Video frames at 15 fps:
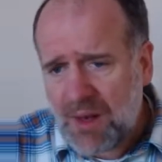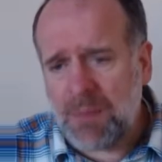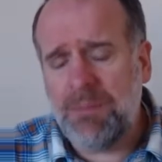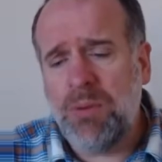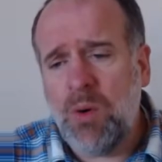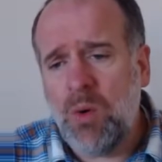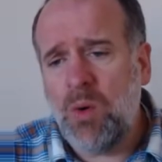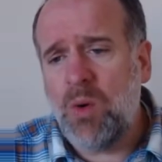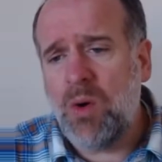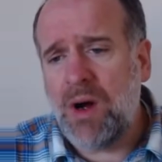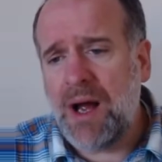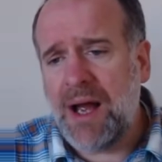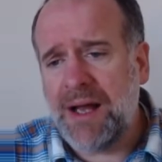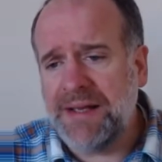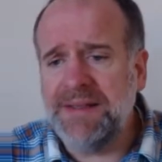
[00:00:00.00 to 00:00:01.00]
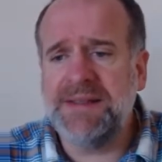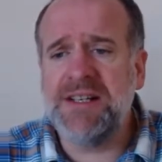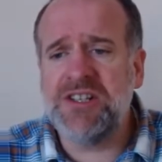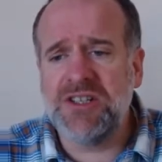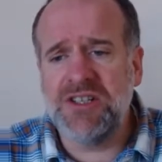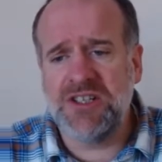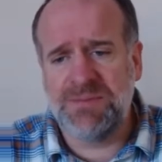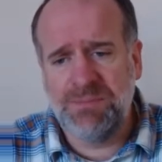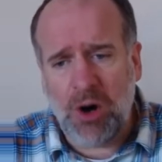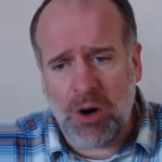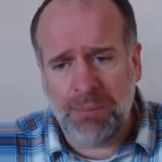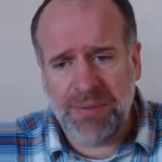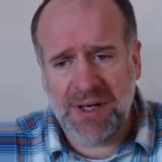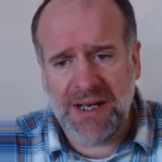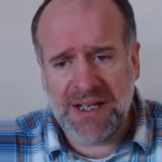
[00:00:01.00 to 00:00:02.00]
poor indigenous
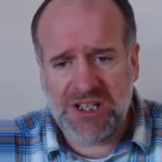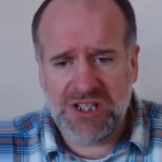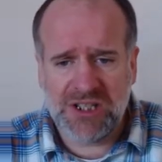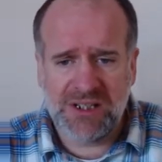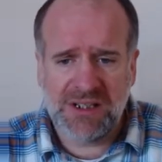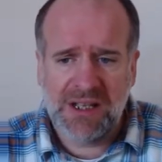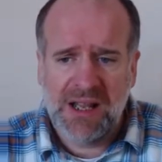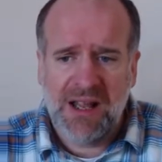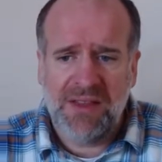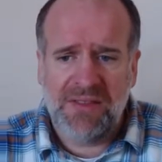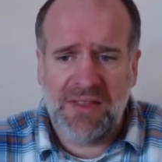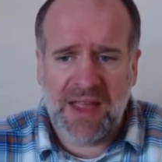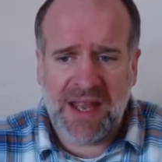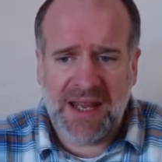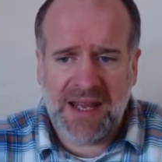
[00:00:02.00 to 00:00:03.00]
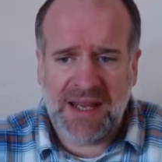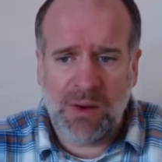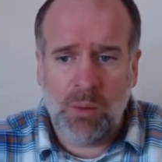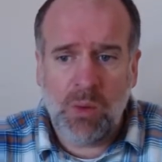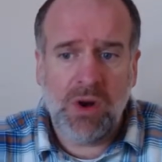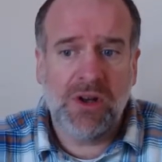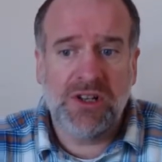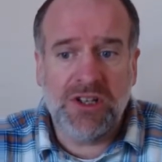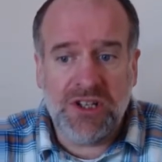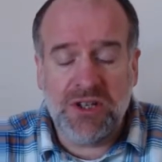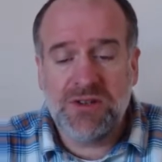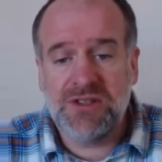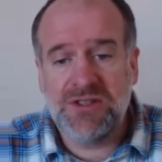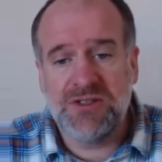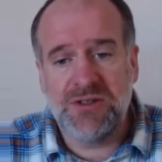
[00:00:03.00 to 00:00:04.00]
population, they weren't
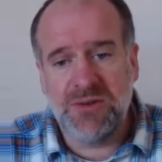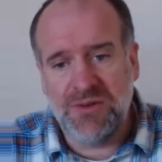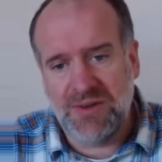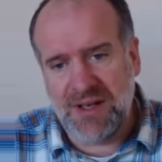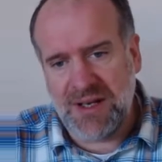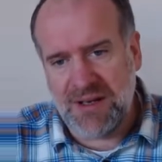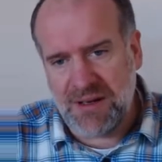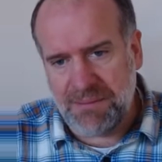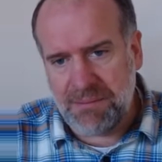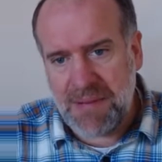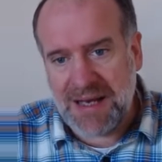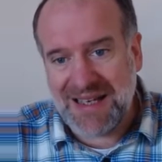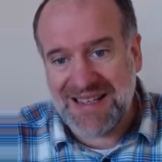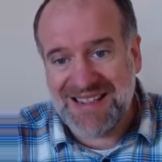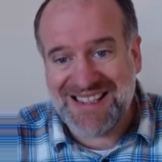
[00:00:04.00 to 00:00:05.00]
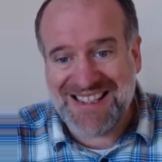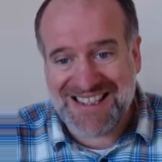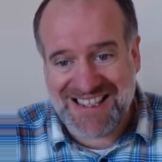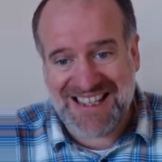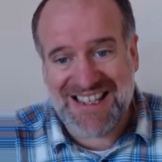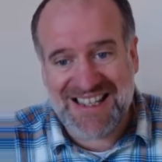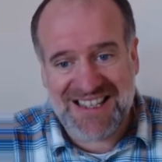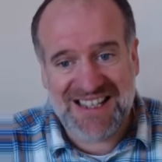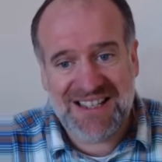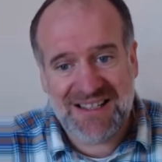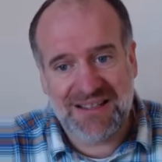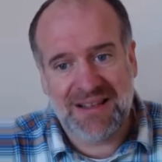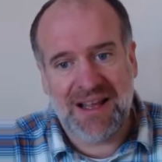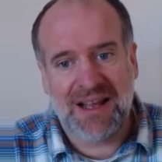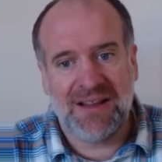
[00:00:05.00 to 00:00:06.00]
used to the many
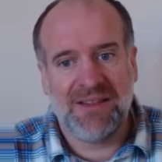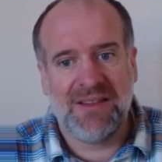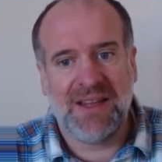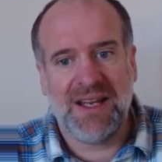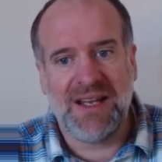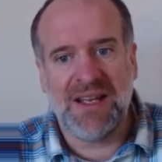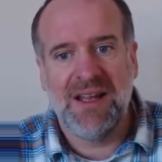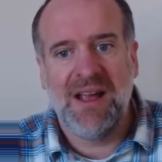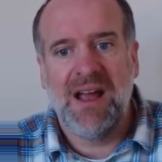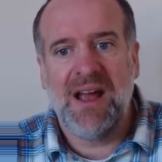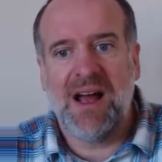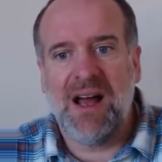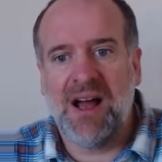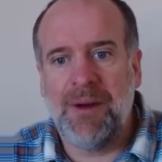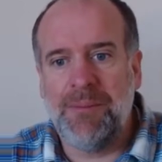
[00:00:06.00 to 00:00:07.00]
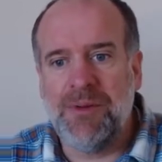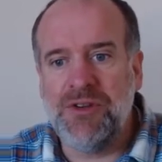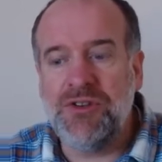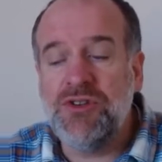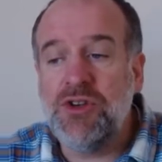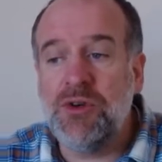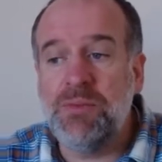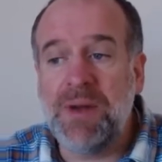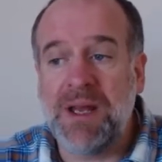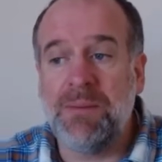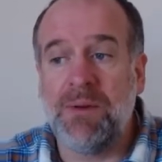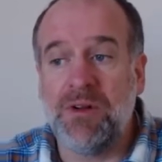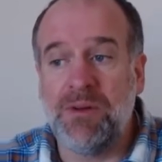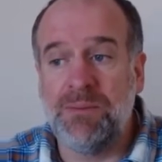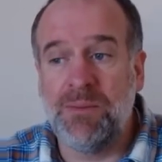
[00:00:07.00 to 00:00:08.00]
diseases that the new
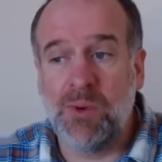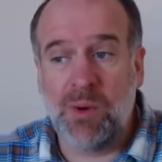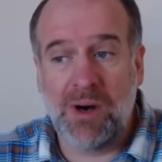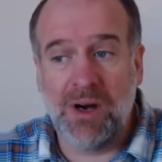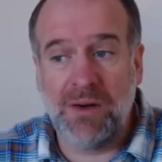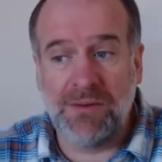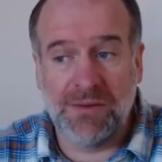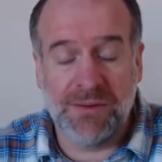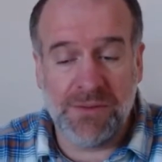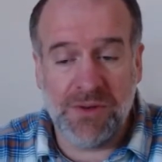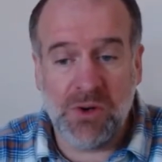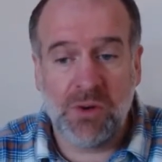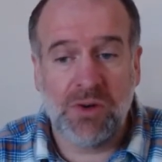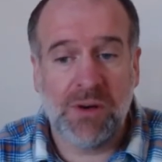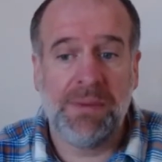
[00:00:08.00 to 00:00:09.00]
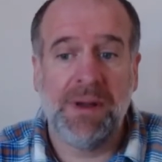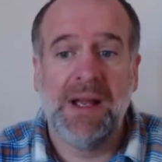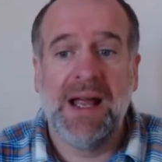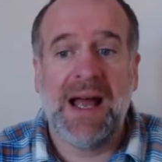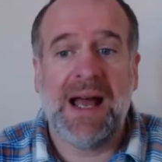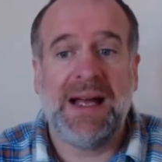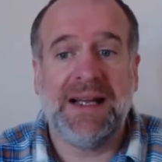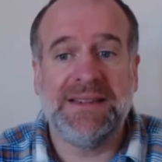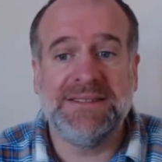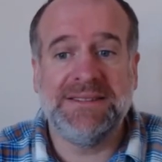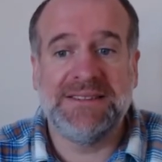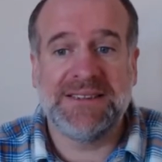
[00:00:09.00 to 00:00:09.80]
people had brought over from Europe, and